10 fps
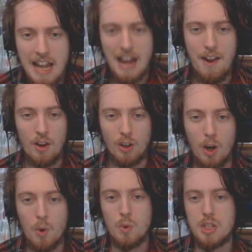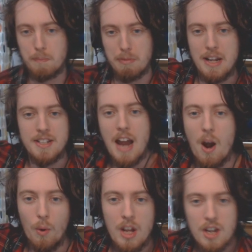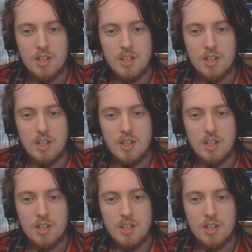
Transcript: and her cloak spreads out,